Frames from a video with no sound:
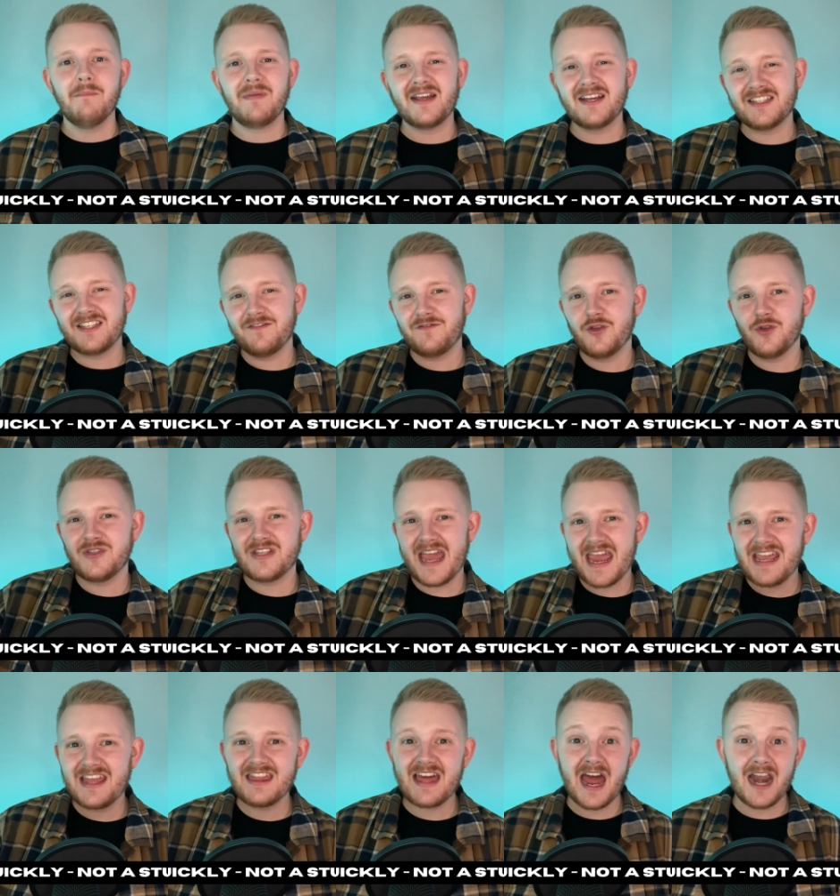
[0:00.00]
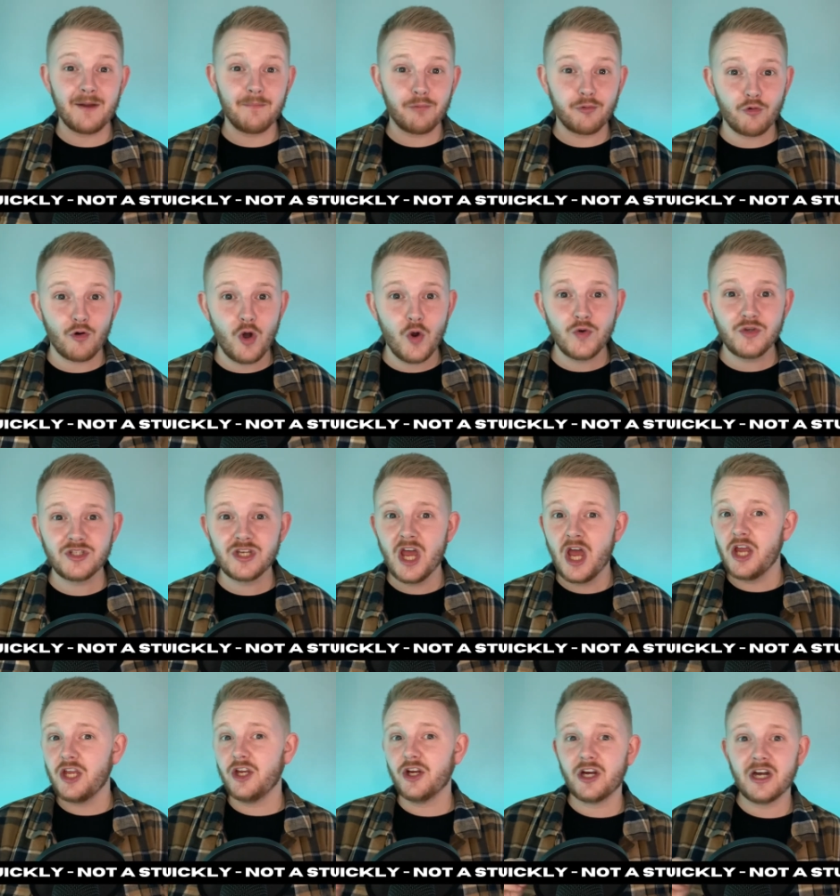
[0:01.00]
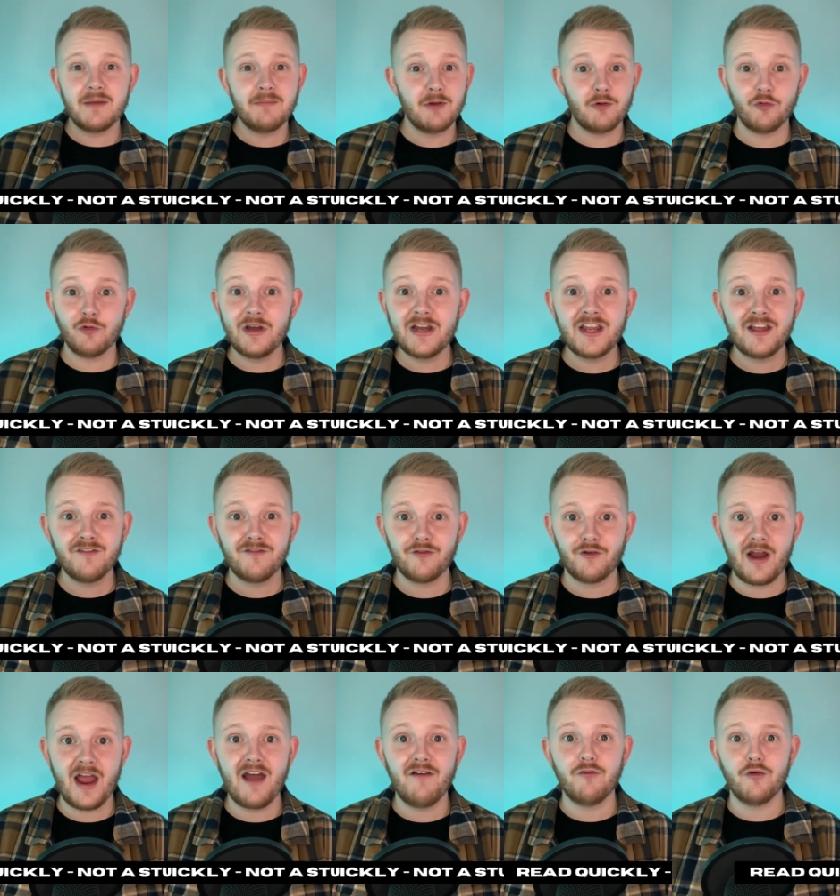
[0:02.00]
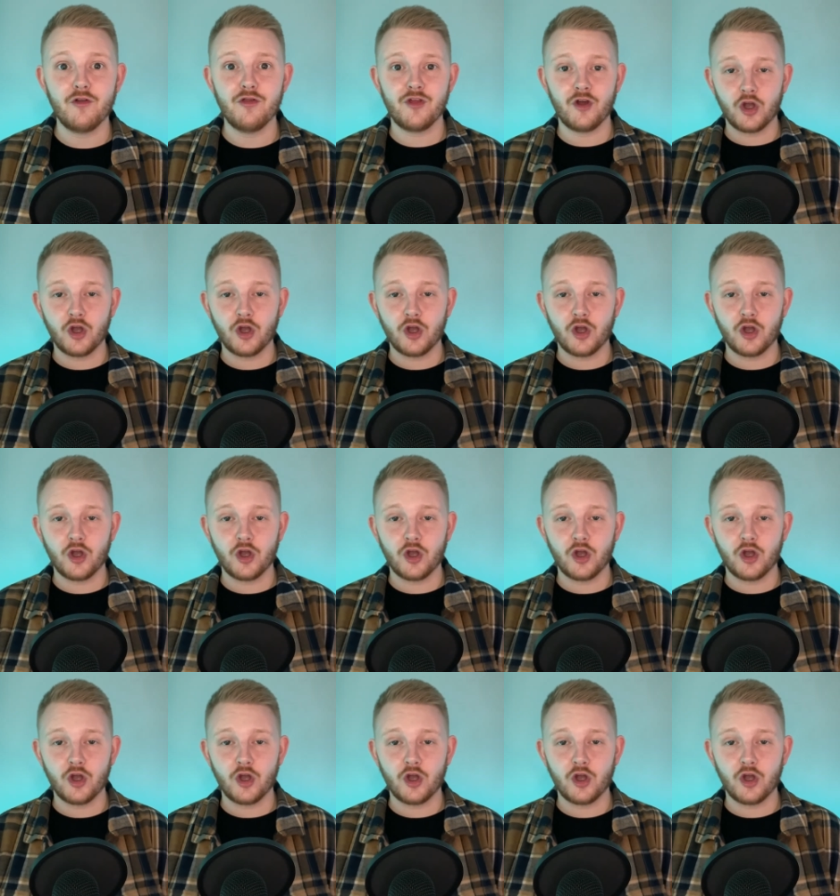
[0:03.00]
Because if you take that approach, you're going to be reading forever.